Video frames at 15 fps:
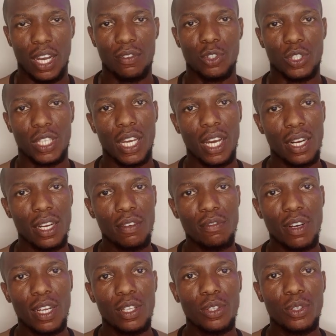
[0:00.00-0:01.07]
You have your KRN
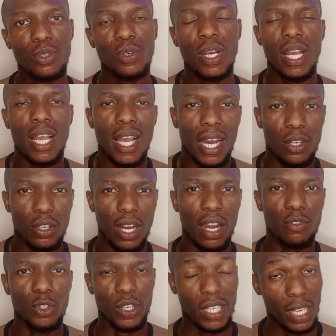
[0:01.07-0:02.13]
value and you
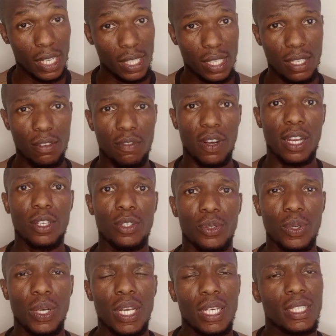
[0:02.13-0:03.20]
have your KT
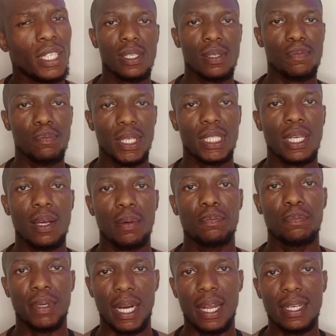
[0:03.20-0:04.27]
value. This meter
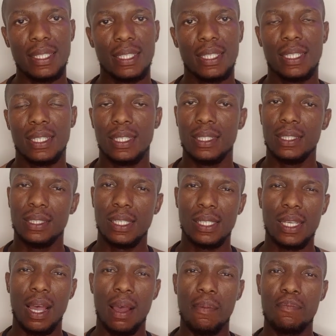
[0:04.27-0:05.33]
brand,
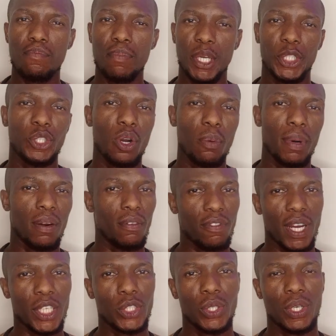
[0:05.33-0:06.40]
these are major
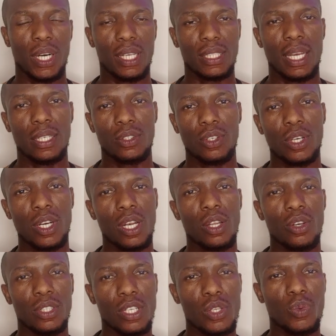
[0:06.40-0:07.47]
manufacturers, and
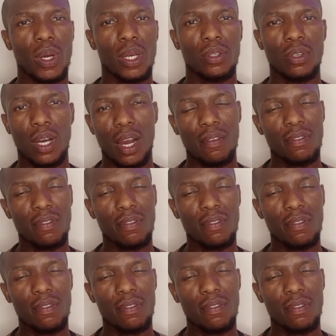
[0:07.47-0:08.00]
currently on this one you